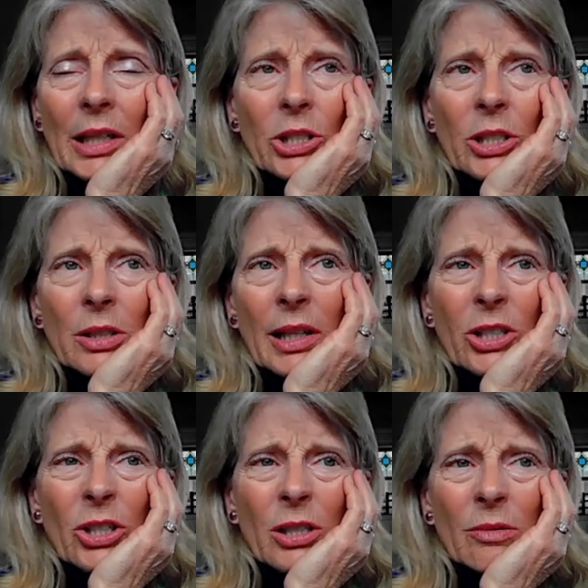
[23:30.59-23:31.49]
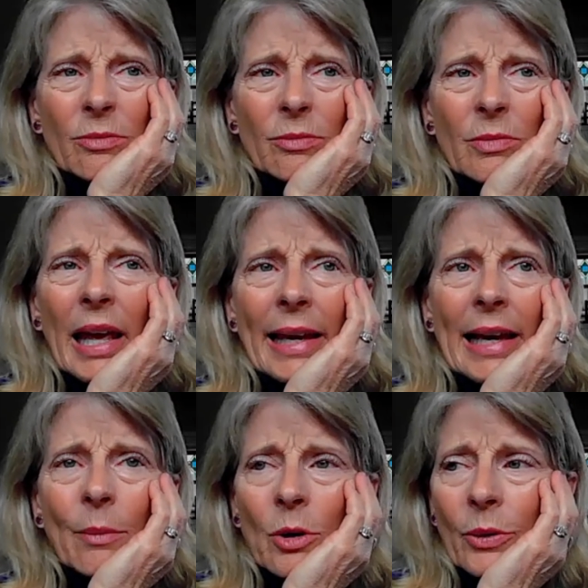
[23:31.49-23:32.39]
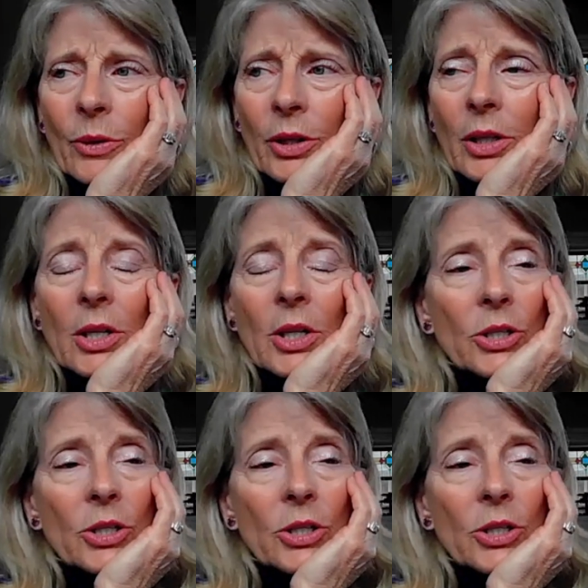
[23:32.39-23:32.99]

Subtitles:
I should hang out more with her.